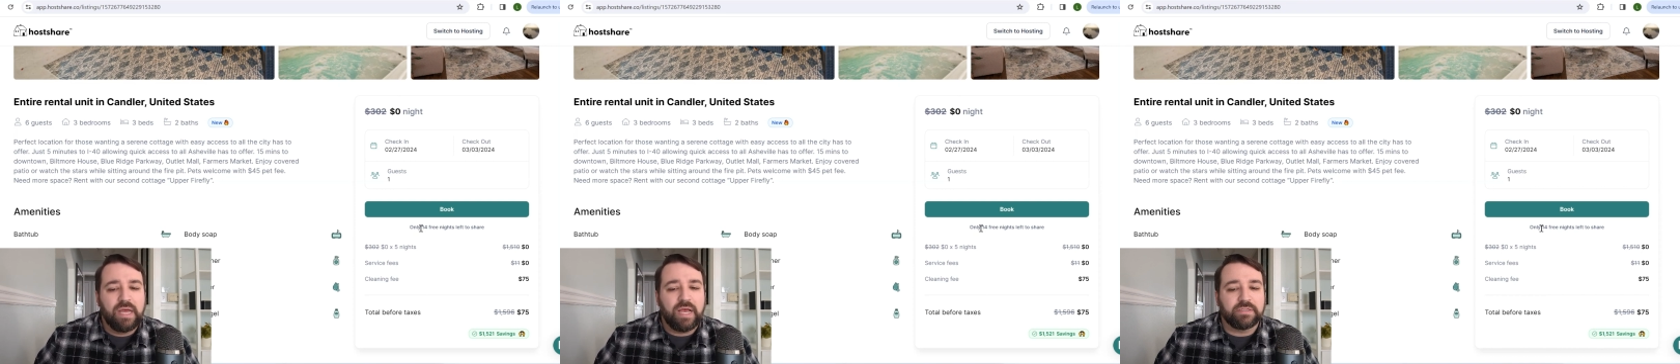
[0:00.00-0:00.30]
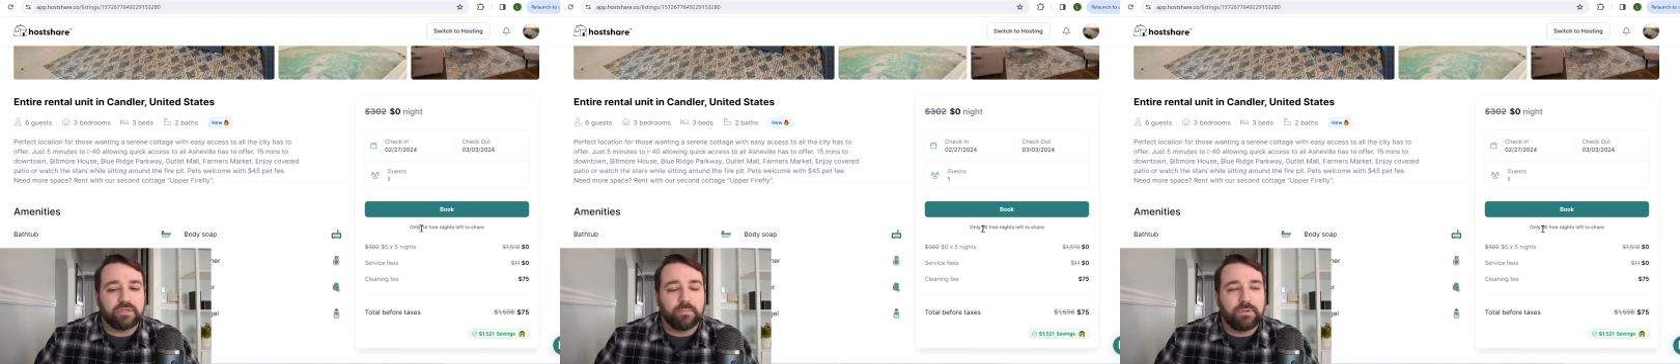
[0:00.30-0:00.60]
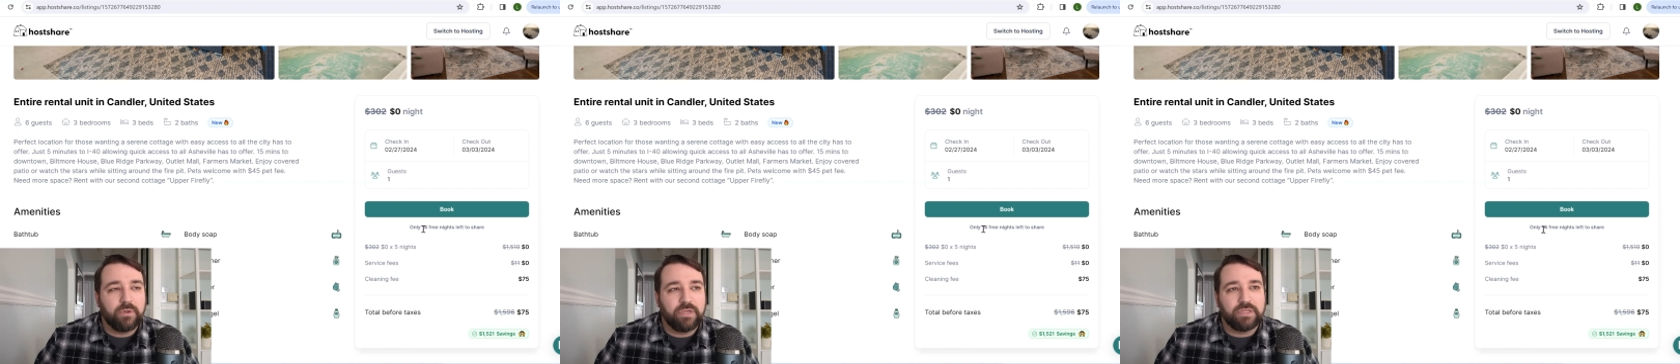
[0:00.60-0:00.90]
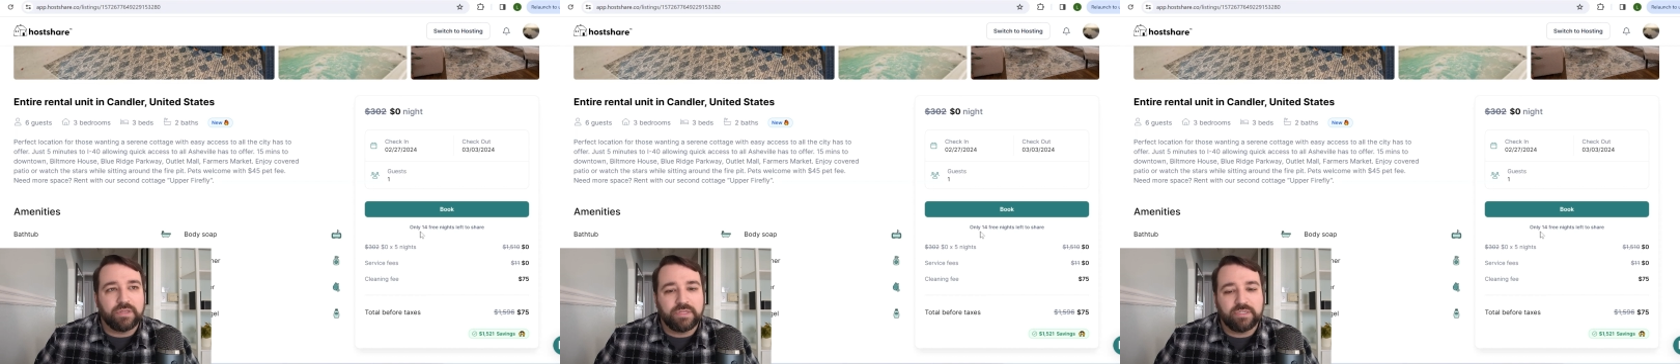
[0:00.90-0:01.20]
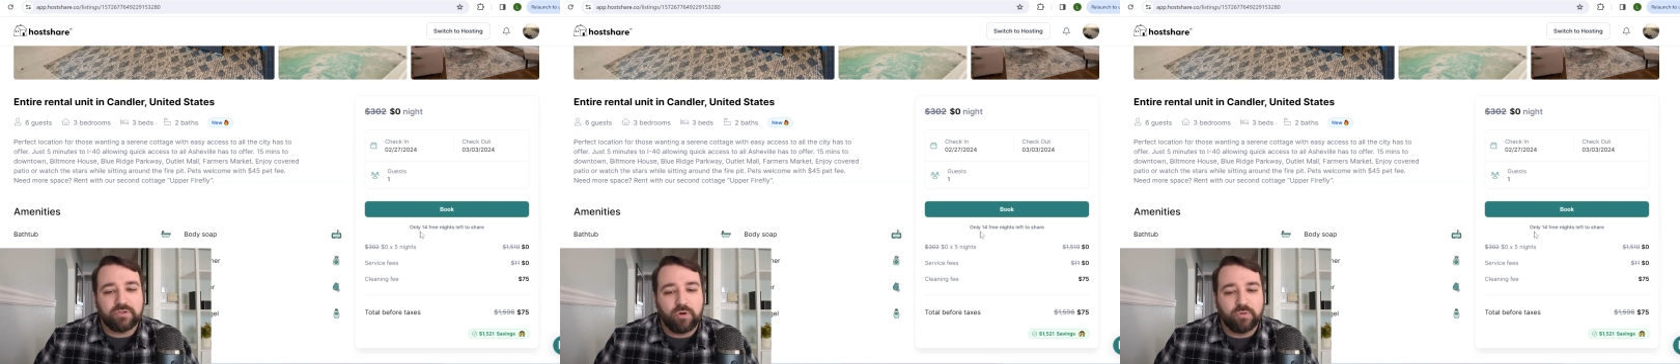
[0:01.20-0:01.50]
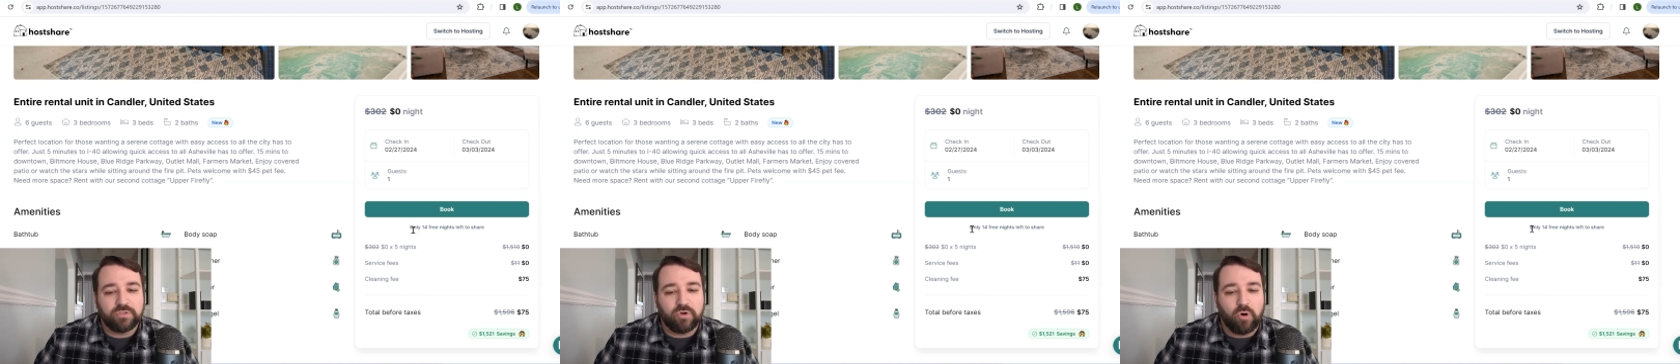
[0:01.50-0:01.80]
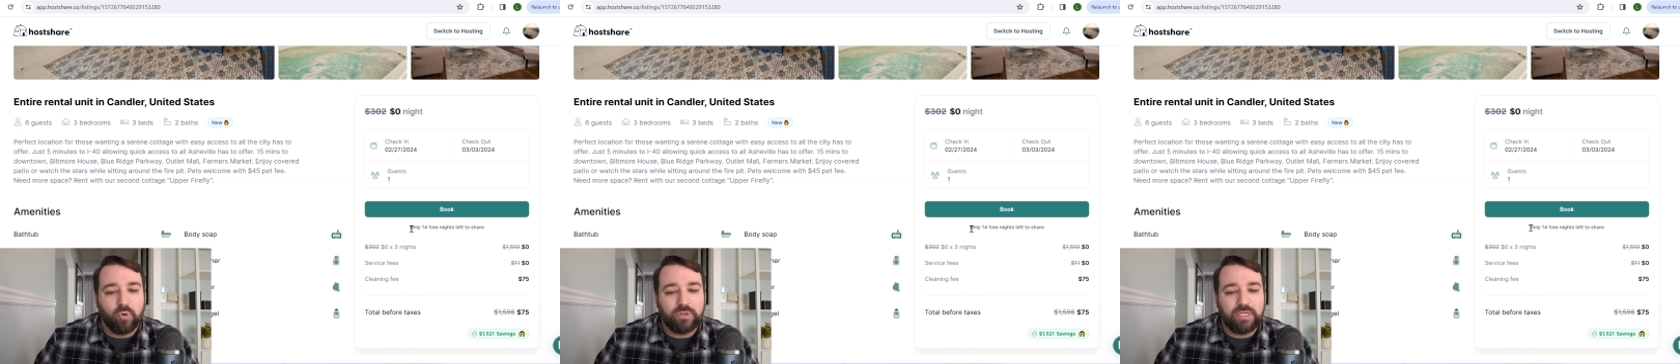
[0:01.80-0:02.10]
has computed that this host
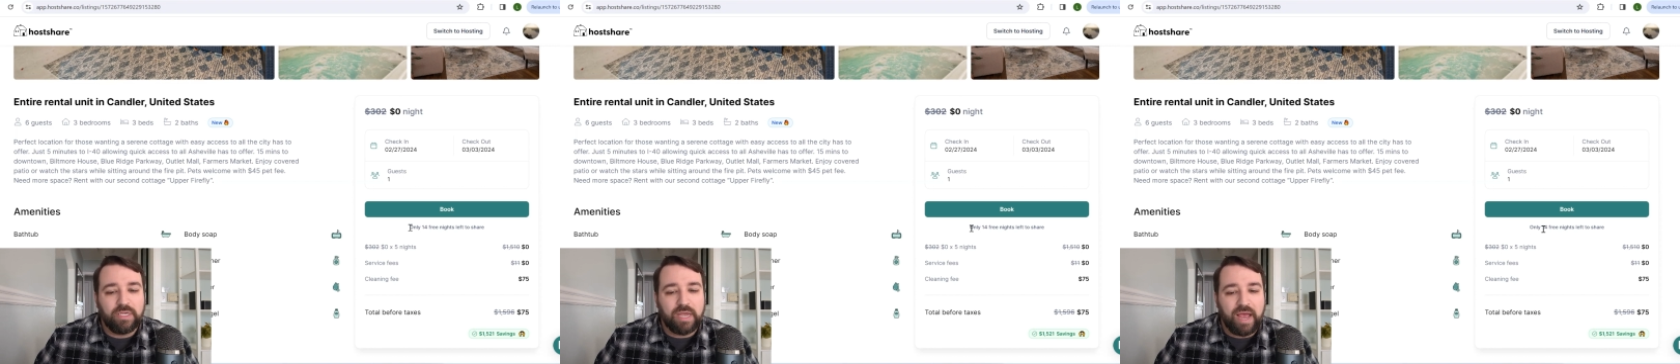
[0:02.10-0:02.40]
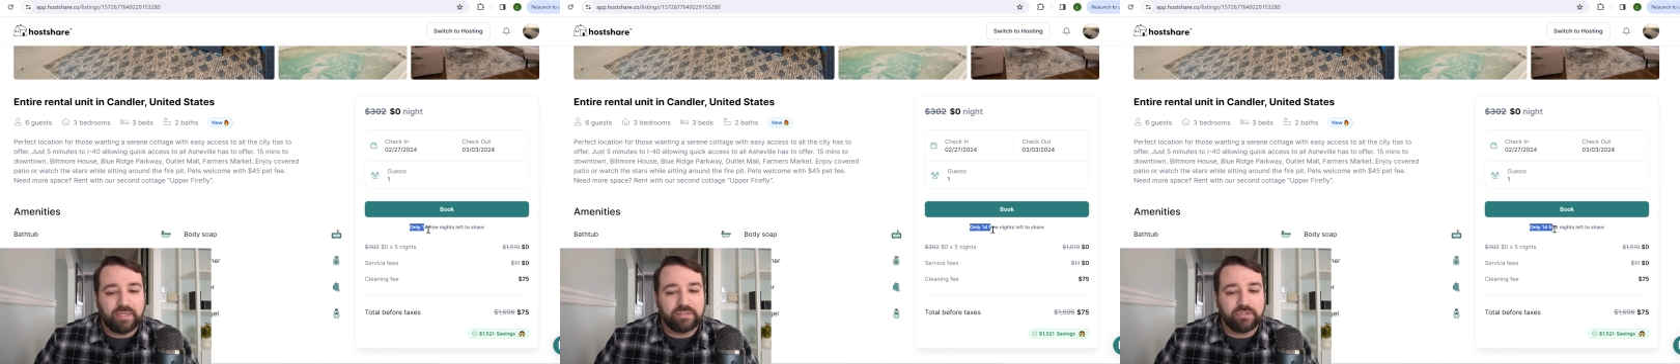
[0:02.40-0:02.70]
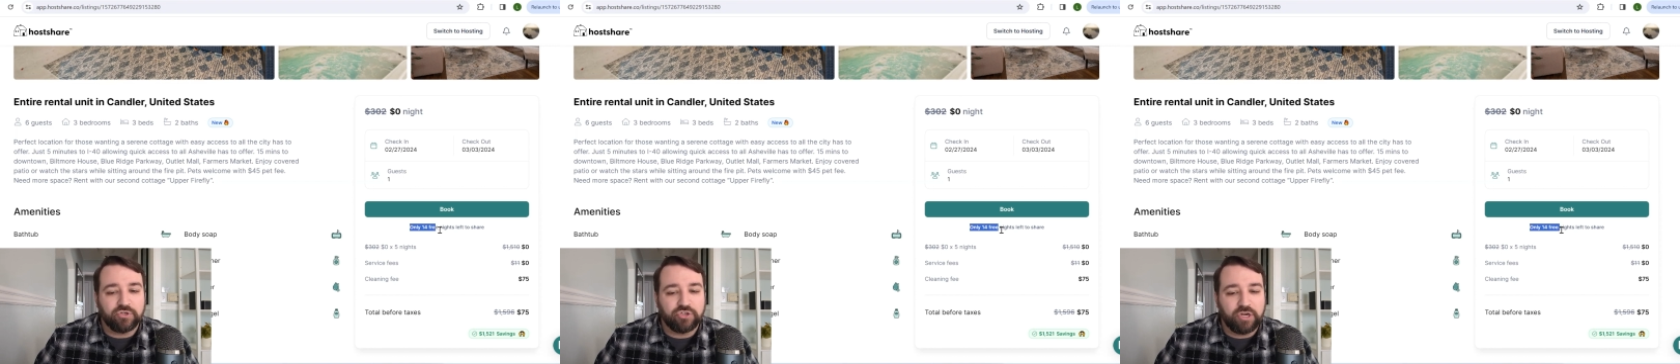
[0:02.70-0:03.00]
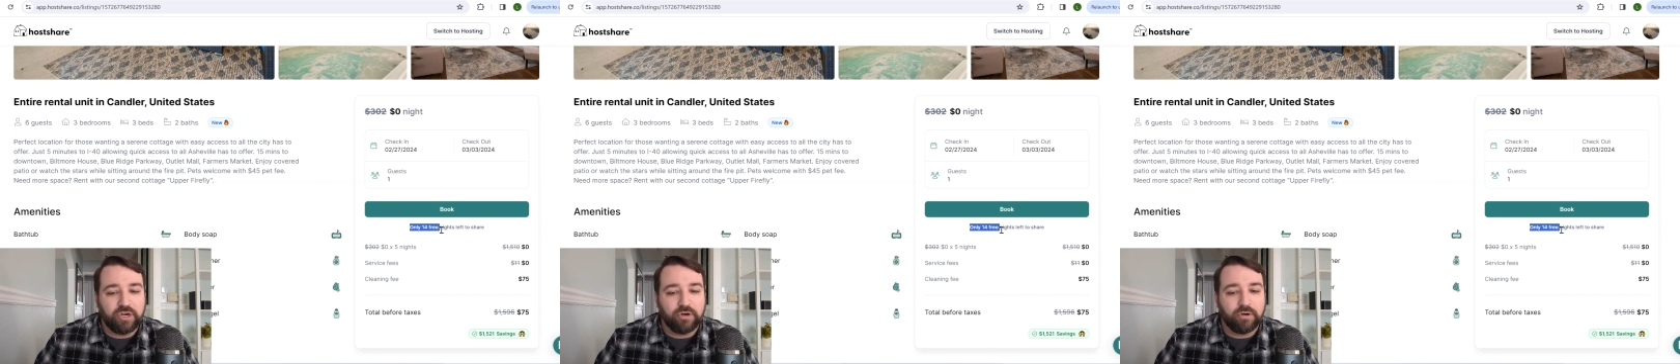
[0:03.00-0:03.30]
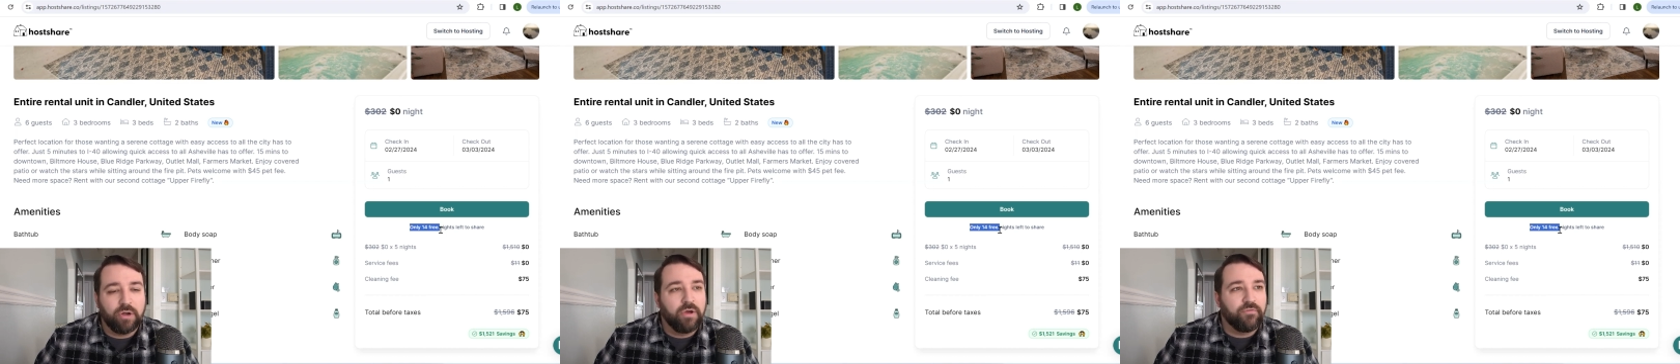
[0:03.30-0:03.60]
only has to share